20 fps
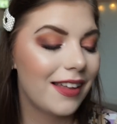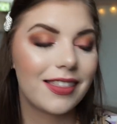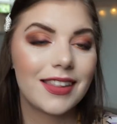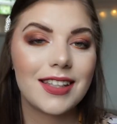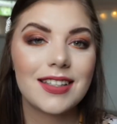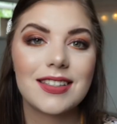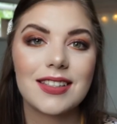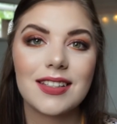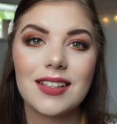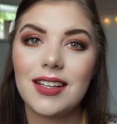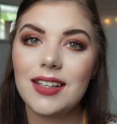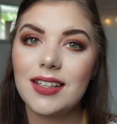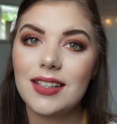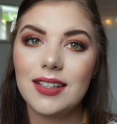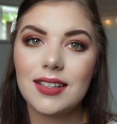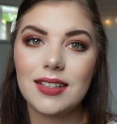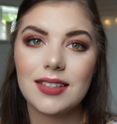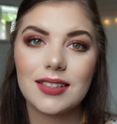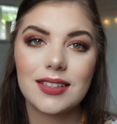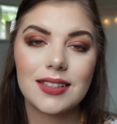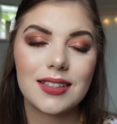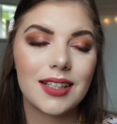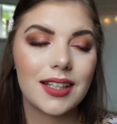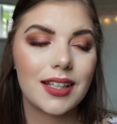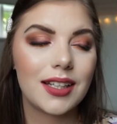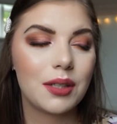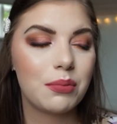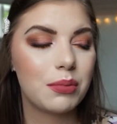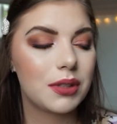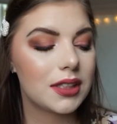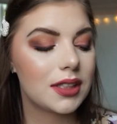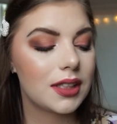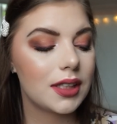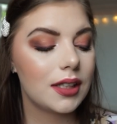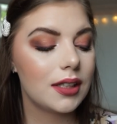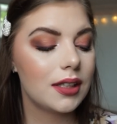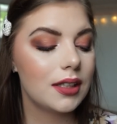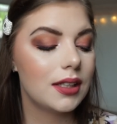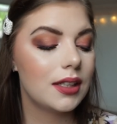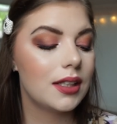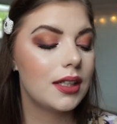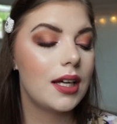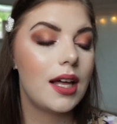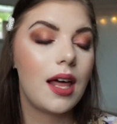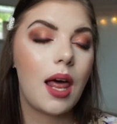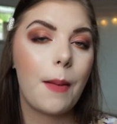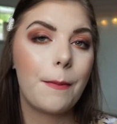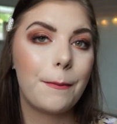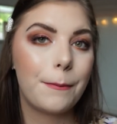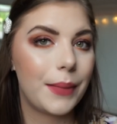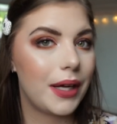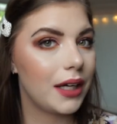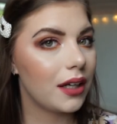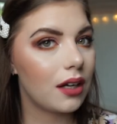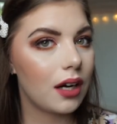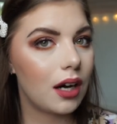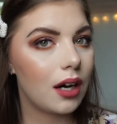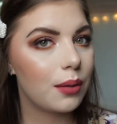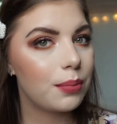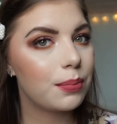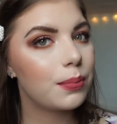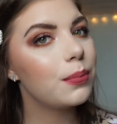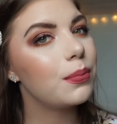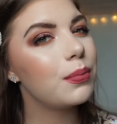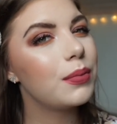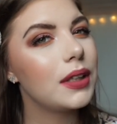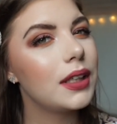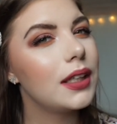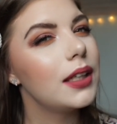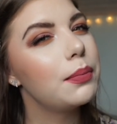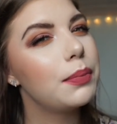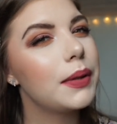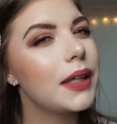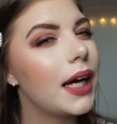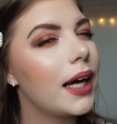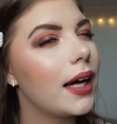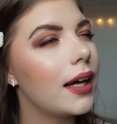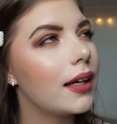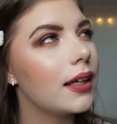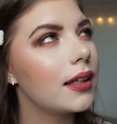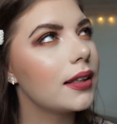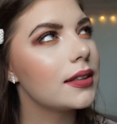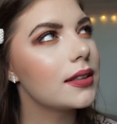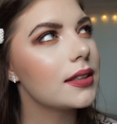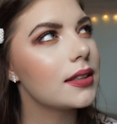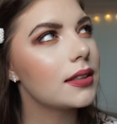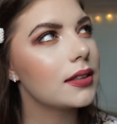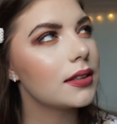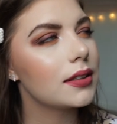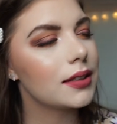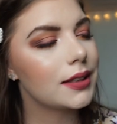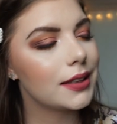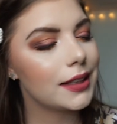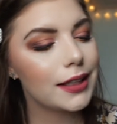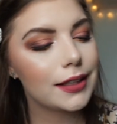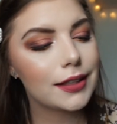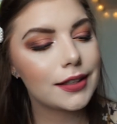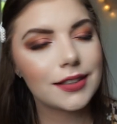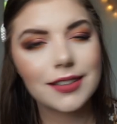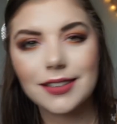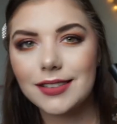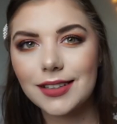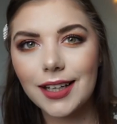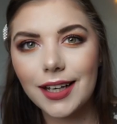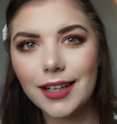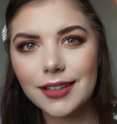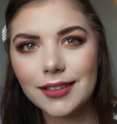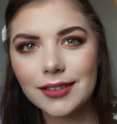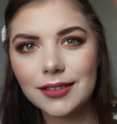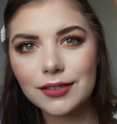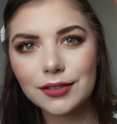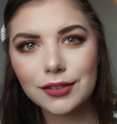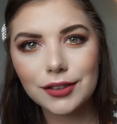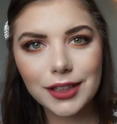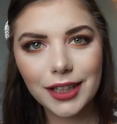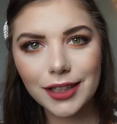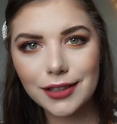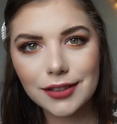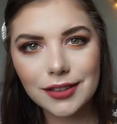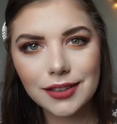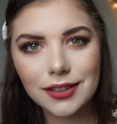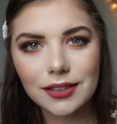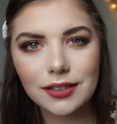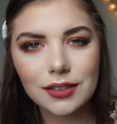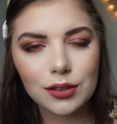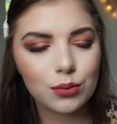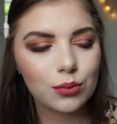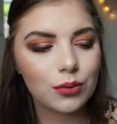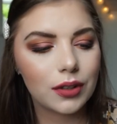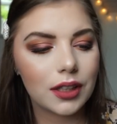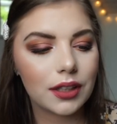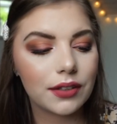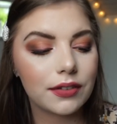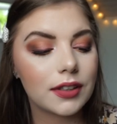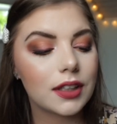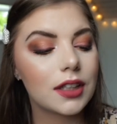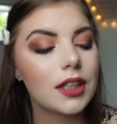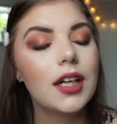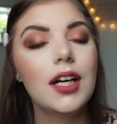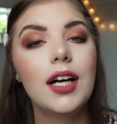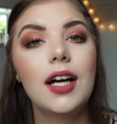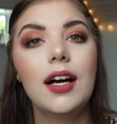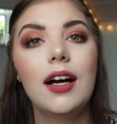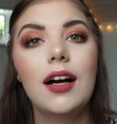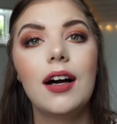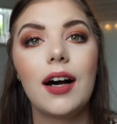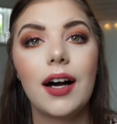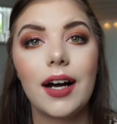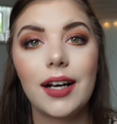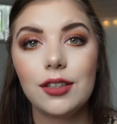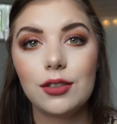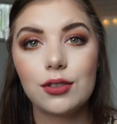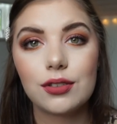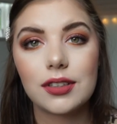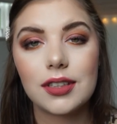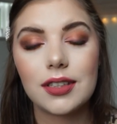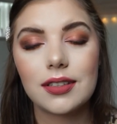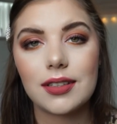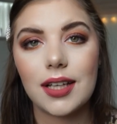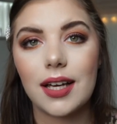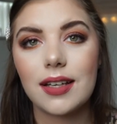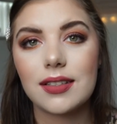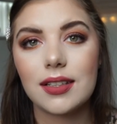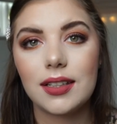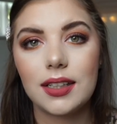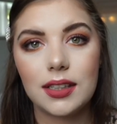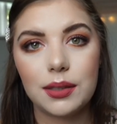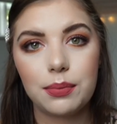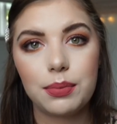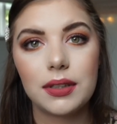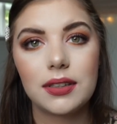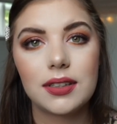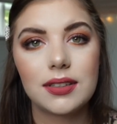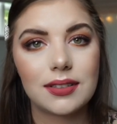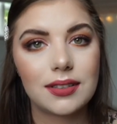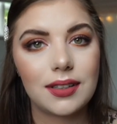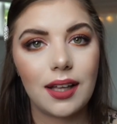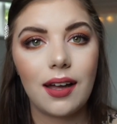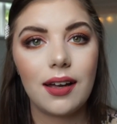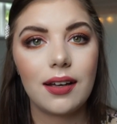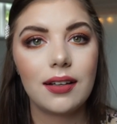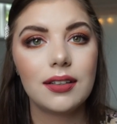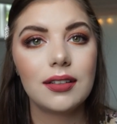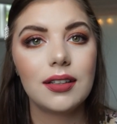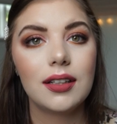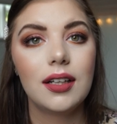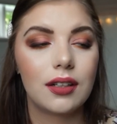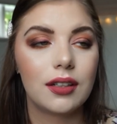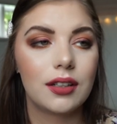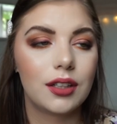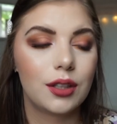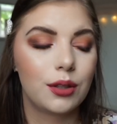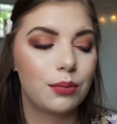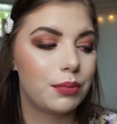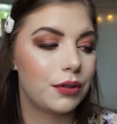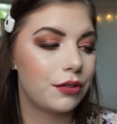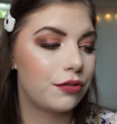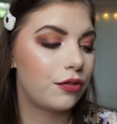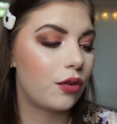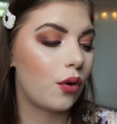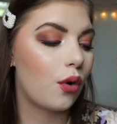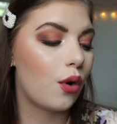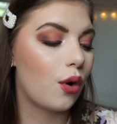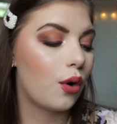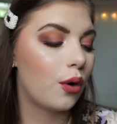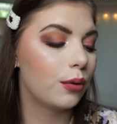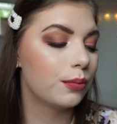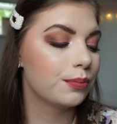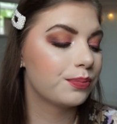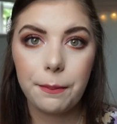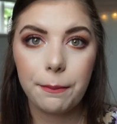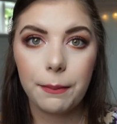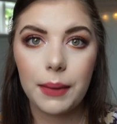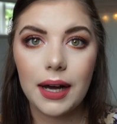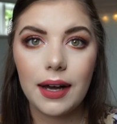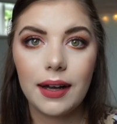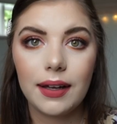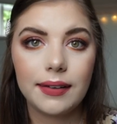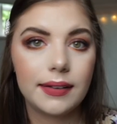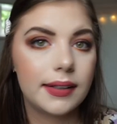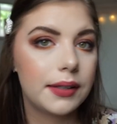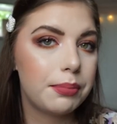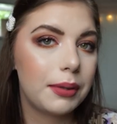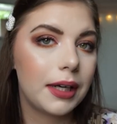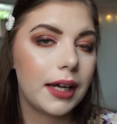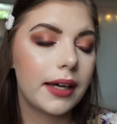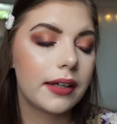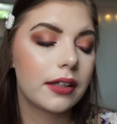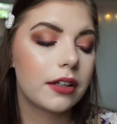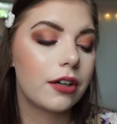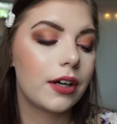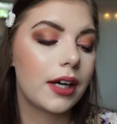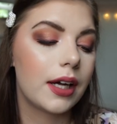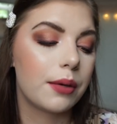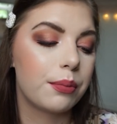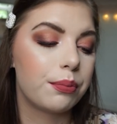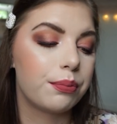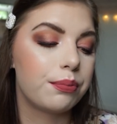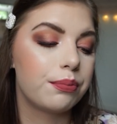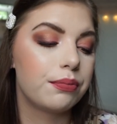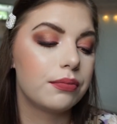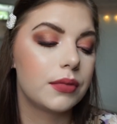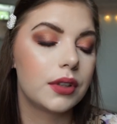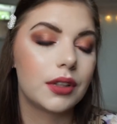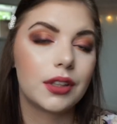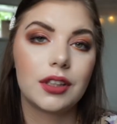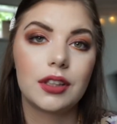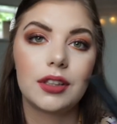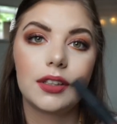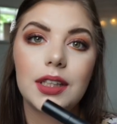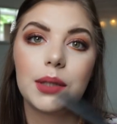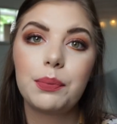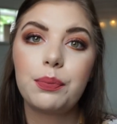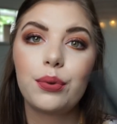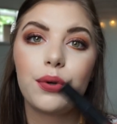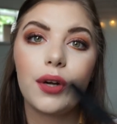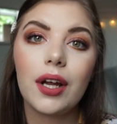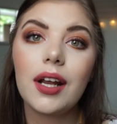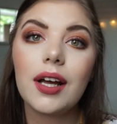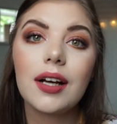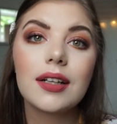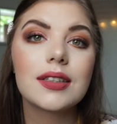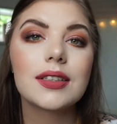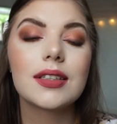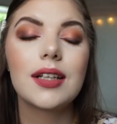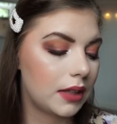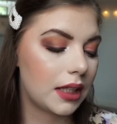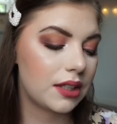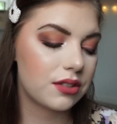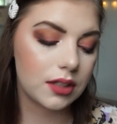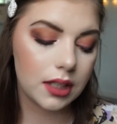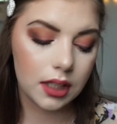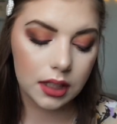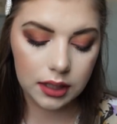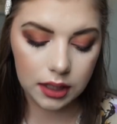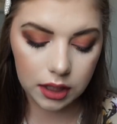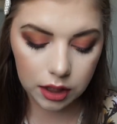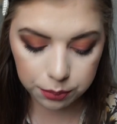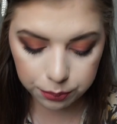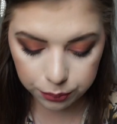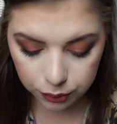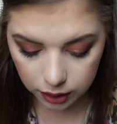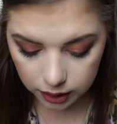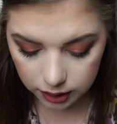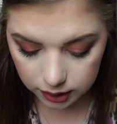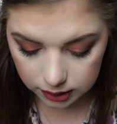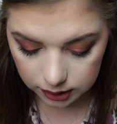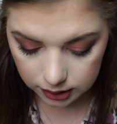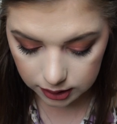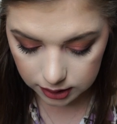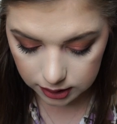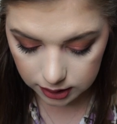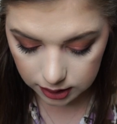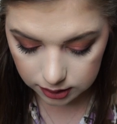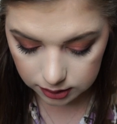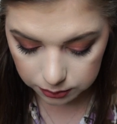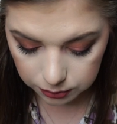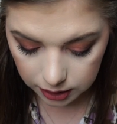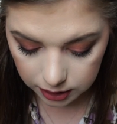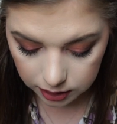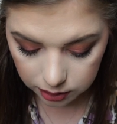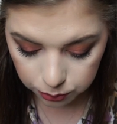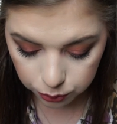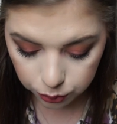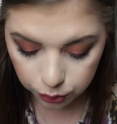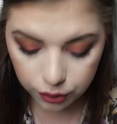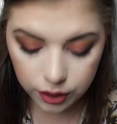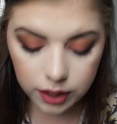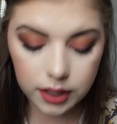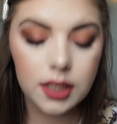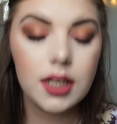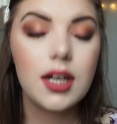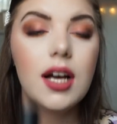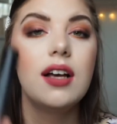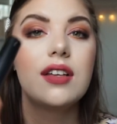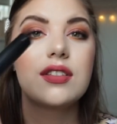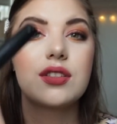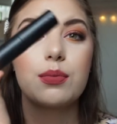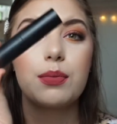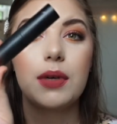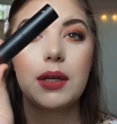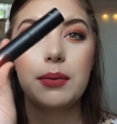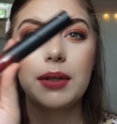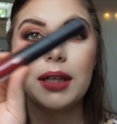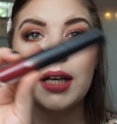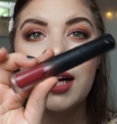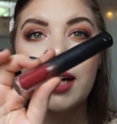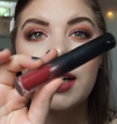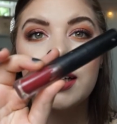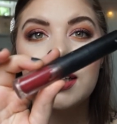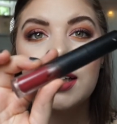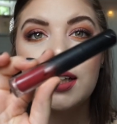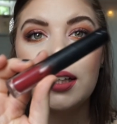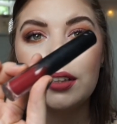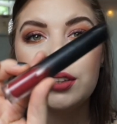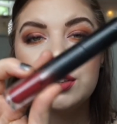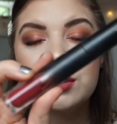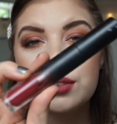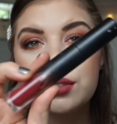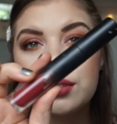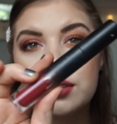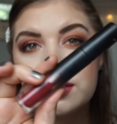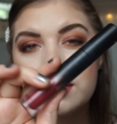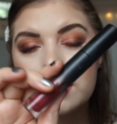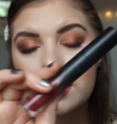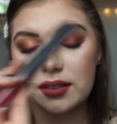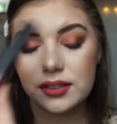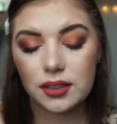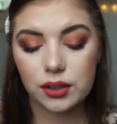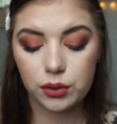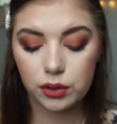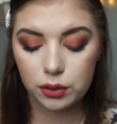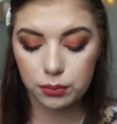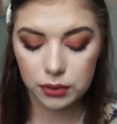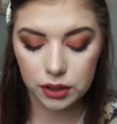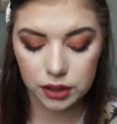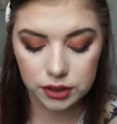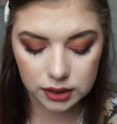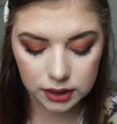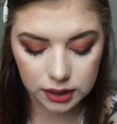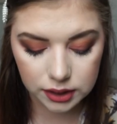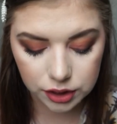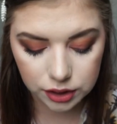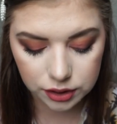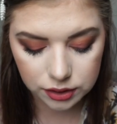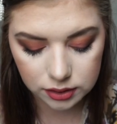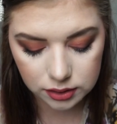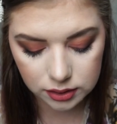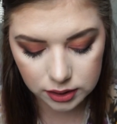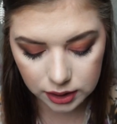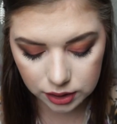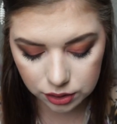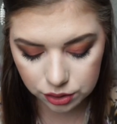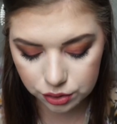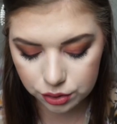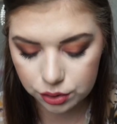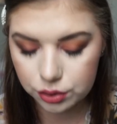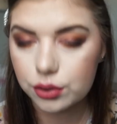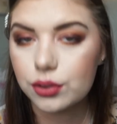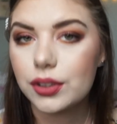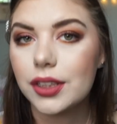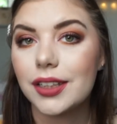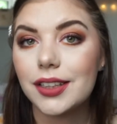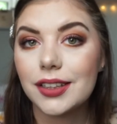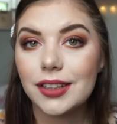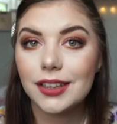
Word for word: This is the Imite makeup lip and cheek stain tint, whatever. I used this as a lip stain uh, before my lip liner and uh, lip product. There's not a lot product in it anymore, so maybe I can use this as a cream blush. I just need to get